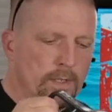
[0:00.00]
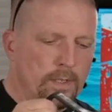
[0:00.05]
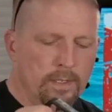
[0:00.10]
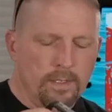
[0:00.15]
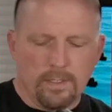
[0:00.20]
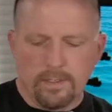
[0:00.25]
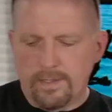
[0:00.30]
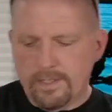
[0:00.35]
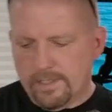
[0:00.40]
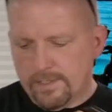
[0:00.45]

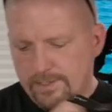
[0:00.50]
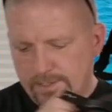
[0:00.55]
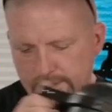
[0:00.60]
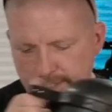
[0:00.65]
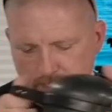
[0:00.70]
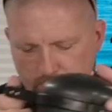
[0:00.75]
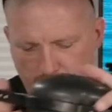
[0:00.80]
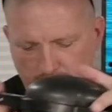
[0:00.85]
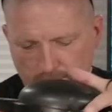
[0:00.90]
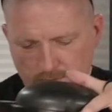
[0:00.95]
This
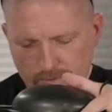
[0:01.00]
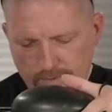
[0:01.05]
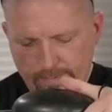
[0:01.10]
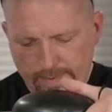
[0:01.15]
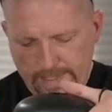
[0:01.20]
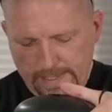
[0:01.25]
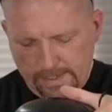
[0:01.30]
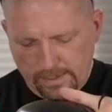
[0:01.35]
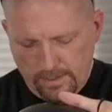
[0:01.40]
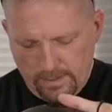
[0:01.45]
then goes
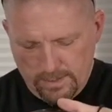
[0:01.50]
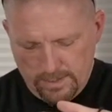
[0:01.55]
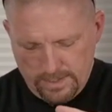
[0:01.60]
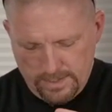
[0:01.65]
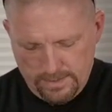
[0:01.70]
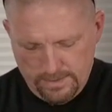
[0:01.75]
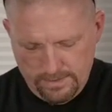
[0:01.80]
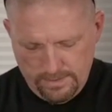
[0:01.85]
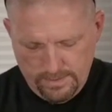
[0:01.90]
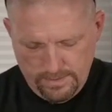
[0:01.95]
back
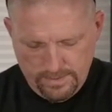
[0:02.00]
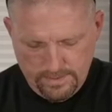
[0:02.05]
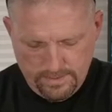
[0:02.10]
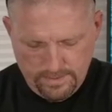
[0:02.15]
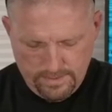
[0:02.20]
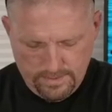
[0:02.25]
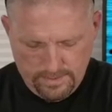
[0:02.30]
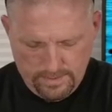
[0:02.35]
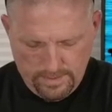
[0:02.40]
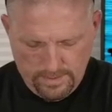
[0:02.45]
on.
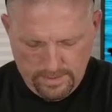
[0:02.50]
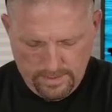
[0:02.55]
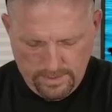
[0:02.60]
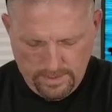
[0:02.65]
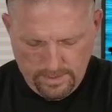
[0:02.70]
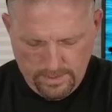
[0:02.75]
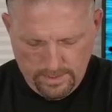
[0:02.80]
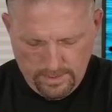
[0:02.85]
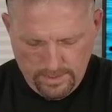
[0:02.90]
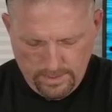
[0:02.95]

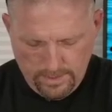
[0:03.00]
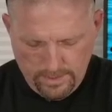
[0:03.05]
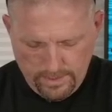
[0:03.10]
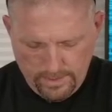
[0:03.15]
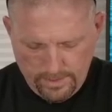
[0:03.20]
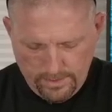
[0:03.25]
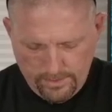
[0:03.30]
You